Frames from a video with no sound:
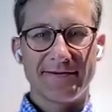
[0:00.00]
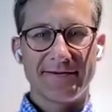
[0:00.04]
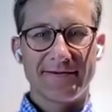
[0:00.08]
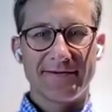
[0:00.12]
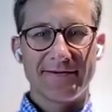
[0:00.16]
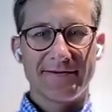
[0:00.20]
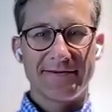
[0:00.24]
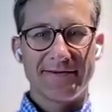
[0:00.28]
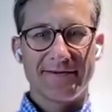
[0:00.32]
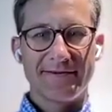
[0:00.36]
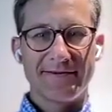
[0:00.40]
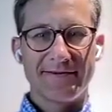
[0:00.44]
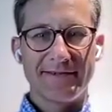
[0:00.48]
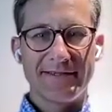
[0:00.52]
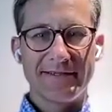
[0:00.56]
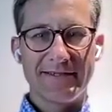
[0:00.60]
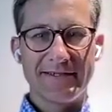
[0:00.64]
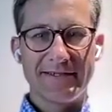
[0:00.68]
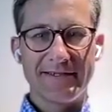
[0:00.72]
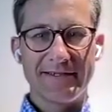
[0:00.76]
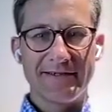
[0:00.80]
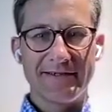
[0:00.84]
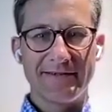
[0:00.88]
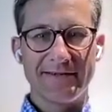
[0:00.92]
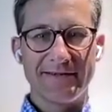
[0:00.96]

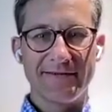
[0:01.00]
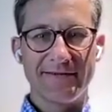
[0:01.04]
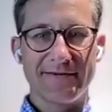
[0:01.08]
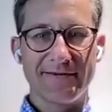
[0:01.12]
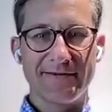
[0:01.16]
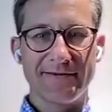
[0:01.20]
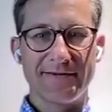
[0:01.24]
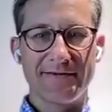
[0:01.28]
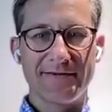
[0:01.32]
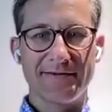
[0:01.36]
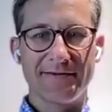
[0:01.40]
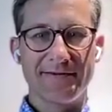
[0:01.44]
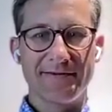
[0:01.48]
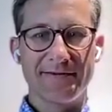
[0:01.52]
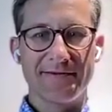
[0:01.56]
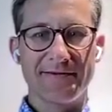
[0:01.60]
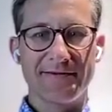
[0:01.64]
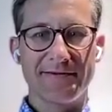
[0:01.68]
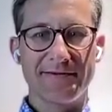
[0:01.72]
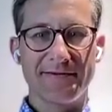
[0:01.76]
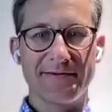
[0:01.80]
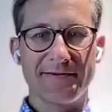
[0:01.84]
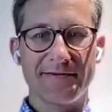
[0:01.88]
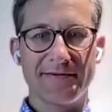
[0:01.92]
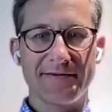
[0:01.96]

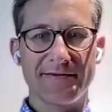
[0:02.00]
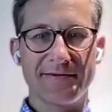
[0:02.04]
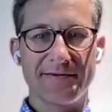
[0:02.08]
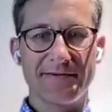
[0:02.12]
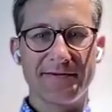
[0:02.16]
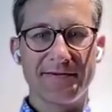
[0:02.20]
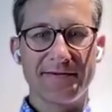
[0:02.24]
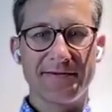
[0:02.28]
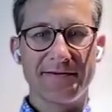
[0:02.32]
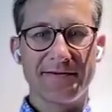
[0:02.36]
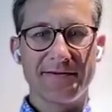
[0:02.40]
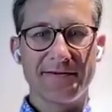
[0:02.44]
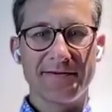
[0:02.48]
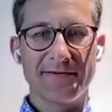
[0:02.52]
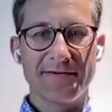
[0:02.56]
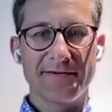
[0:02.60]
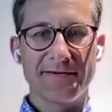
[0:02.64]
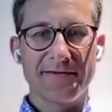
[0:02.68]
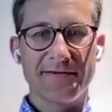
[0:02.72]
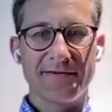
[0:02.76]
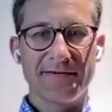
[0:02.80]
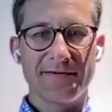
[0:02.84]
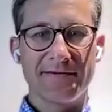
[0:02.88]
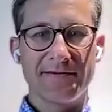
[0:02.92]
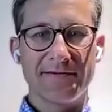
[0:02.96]

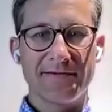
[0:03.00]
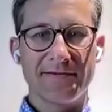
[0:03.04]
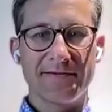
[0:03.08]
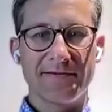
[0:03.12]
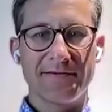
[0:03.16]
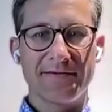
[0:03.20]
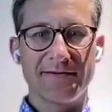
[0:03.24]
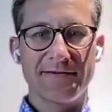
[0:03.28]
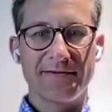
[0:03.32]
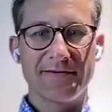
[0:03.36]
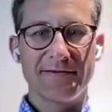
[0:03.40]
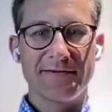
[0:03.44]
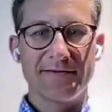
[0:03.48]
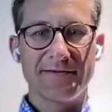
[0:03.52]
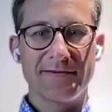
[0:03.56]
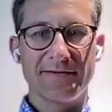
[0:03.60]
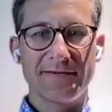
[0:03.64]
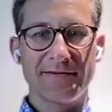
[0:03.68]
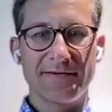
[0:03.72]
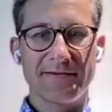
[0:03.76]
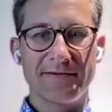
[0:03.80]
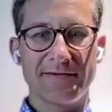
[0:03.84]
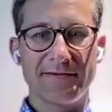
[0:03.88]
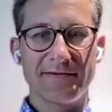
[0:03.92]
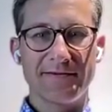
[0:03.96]

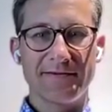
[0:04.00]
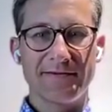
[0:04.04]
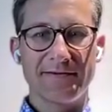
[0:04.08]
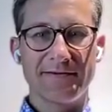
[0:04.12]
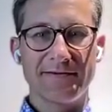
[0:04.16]
The person shown says nothing.